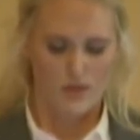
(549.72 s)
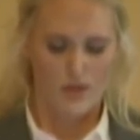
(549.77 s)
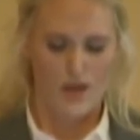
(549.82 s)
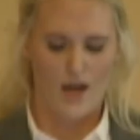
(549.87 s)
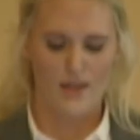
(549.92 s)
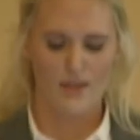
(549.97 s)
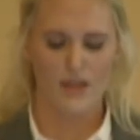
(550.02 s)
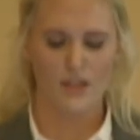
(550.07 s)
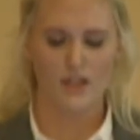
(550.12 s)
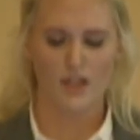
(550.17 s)
I
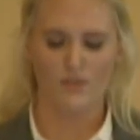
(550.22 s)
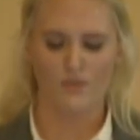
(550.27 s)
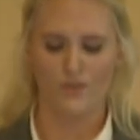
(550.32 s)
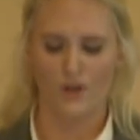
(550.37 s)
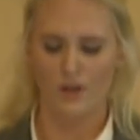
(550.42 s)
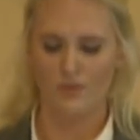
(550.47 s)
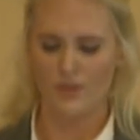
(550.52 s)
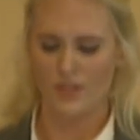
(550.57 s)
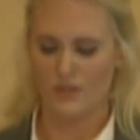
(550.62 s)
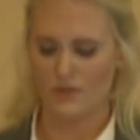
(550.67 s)
then
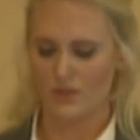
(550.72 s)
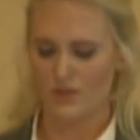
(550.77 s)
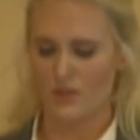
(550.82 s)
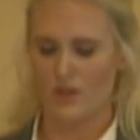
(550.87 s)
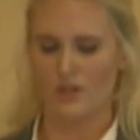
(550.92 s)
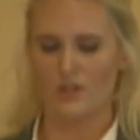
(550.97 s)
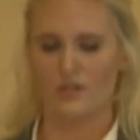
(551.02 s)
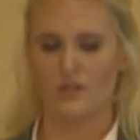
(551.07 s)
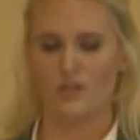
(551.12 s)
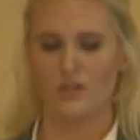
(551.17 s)
confirmed these
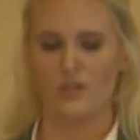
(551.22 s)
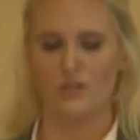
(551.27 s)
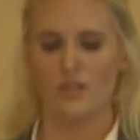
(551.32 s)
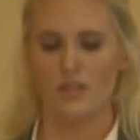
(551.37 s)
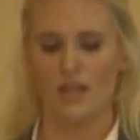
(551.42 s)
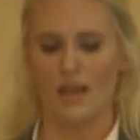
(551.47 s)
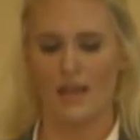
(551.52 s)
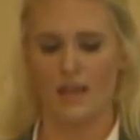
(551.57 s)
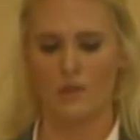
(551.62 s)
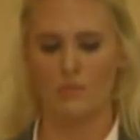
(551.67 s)
results
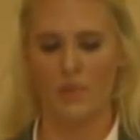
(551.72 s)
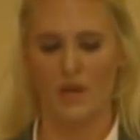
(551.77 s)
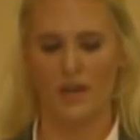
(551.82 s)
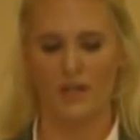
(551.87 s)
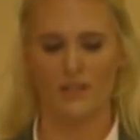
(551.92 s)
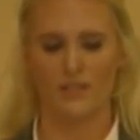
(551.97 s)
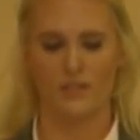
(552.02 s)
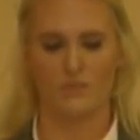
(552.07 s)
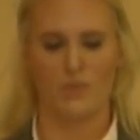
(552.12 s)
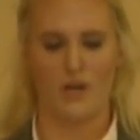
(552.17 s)
using a
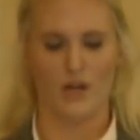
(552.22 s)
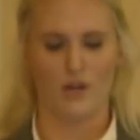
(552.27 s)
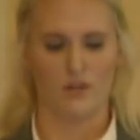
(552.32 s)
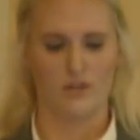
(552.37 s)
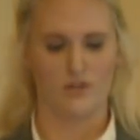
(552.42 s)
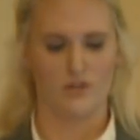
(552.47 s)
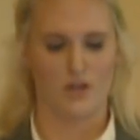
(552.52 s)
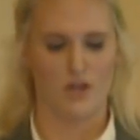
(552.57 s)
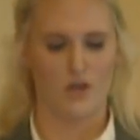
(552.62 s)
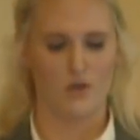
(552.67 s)
comparison
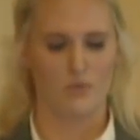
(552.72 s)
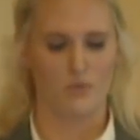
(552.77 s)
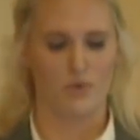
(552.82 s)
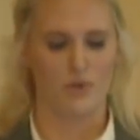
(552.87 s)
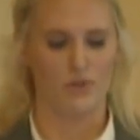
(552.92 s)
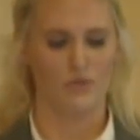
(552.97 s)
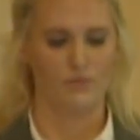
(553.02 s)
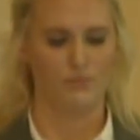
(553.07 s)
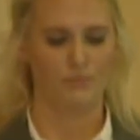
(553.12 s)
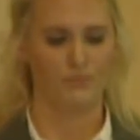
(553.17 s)
microscope.
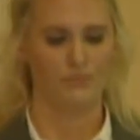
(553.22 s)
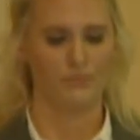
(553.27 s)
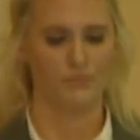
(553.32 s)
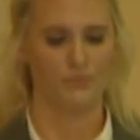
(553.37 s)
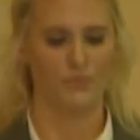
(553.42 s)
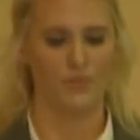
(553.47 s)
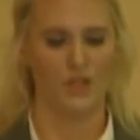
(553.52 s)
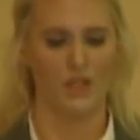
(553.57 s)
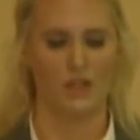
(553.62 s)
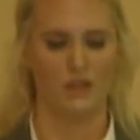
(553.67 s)

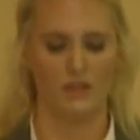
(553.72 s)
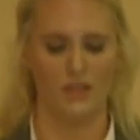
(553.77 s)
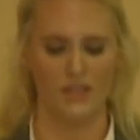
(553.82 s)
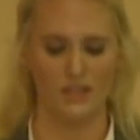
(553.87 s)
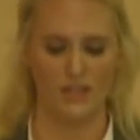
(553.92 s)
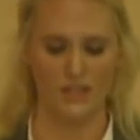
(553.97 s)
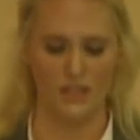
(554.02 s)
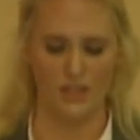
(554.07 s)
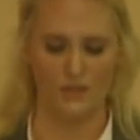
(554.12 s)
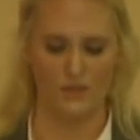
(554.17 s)
This
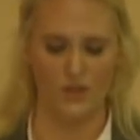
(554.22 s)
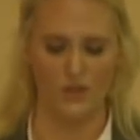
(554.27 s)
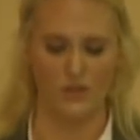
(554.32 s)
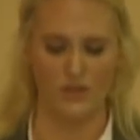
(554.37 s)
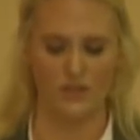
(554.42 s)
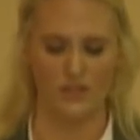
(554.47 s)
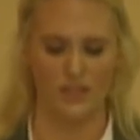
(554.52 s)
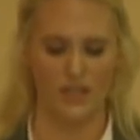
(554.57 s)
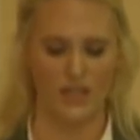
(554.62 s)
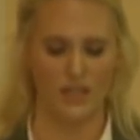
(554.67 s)
is the view
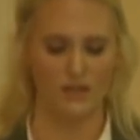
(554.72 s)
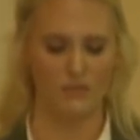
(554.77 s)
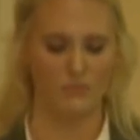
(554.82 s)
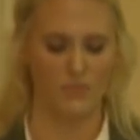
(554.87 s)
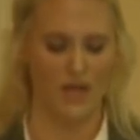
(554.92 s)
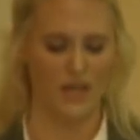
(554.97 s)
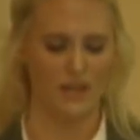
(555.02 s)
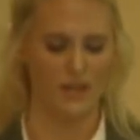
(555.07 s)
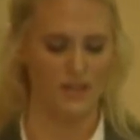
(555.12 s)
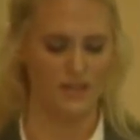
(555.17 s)
seen
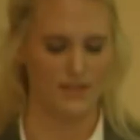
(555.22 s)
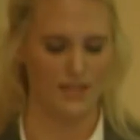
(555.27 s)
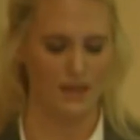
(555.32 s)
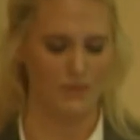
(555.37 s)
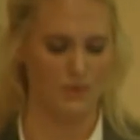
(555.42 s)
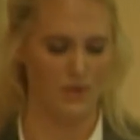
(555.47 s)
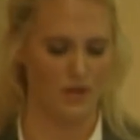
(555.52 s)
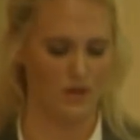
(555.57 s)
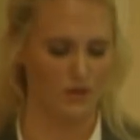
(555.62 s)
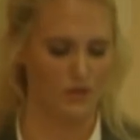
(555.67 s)
by the
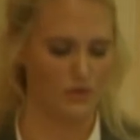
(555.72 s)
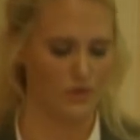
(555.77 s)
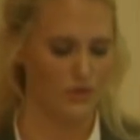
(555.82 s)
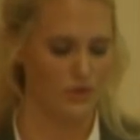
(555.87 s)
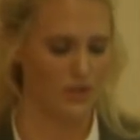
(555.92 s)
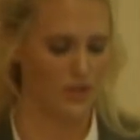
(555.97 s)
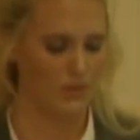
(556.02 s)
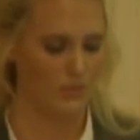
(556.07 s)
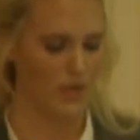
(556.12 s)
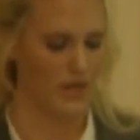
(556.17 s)
examiner through
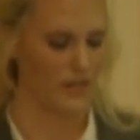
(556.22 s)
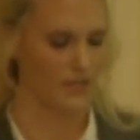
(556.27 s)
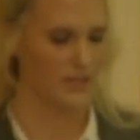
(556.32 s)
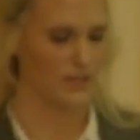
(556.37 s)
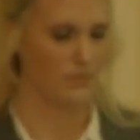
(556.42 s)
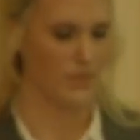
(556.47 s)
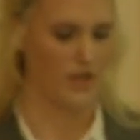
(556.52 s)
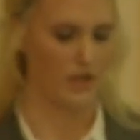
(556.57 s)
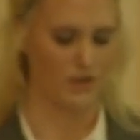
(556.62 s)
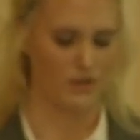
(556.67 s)
the comparison
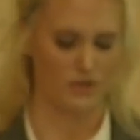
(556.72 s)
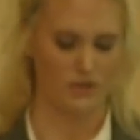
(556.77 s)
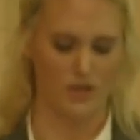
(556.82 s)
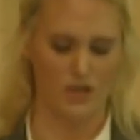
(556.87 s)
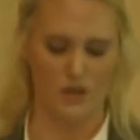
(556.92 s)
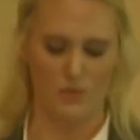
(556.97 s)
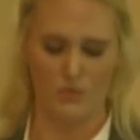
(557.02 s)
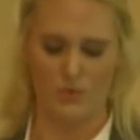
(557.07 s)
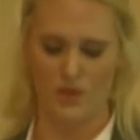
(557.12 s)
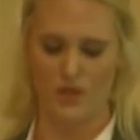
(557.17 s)

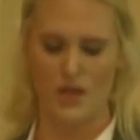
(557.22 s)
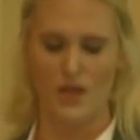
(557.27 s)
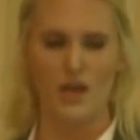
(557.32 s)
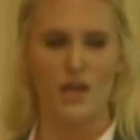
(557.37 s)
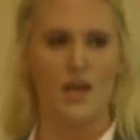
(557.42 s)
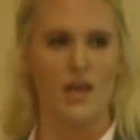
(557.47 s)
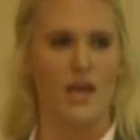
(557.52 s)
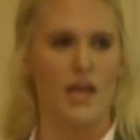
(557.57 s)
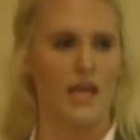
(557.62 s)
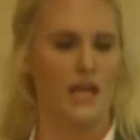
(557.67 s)
microscope,
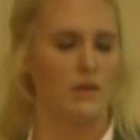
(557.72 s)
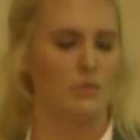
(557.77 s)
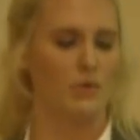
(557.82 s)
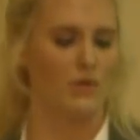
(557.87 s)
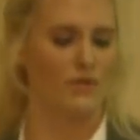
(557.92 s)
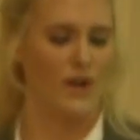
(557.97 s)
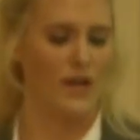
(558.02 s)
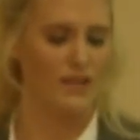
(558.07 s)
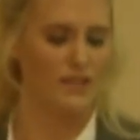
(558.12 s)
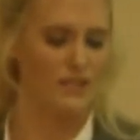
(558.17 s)
and it
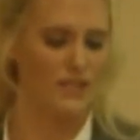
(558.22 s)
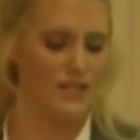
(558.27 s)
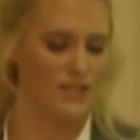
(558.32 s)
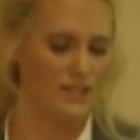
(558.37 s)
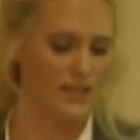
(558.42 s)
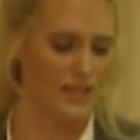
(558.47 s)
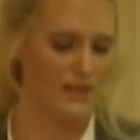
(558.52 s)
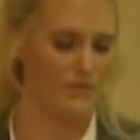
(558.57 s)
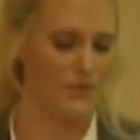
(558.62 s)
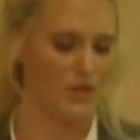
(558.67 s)
provides the
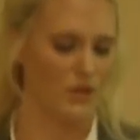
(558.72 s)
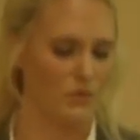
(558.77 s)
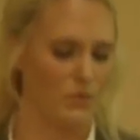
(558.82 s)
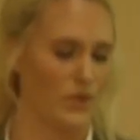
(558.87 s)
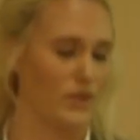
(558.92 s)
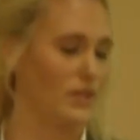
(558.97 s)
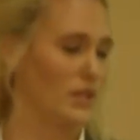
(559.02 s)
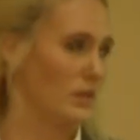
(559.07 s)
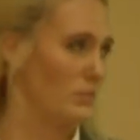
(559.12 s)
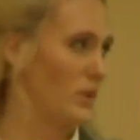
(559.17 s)
examiner
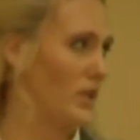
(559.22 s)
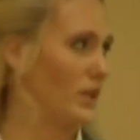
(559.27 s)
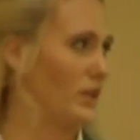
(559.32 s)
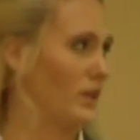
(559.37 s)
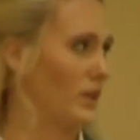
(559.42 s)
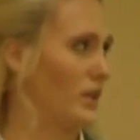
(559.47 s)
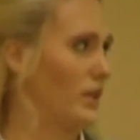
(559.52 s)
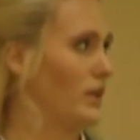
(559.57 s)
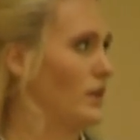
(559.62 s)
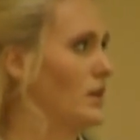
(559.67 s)
with the
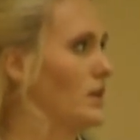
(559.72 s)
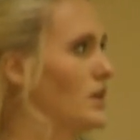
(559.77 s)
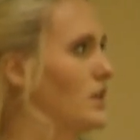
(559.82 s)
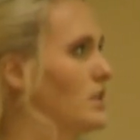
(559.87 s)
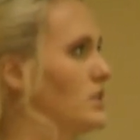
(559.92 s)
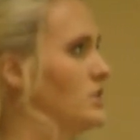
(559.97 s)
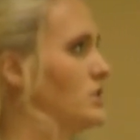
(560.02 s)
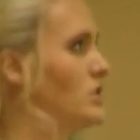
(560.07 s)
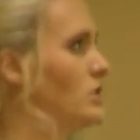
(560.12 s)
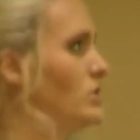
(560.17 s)
ability
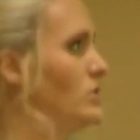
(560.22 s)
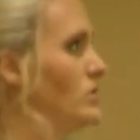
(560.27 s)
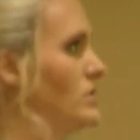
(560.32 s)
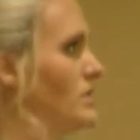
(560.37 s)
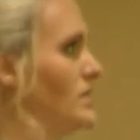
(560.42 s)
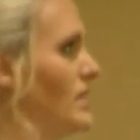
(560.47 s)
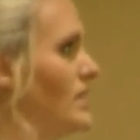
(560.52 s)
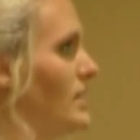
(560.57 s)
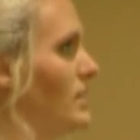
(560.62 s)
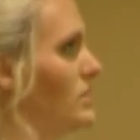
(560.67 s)
to
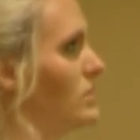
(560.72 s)
see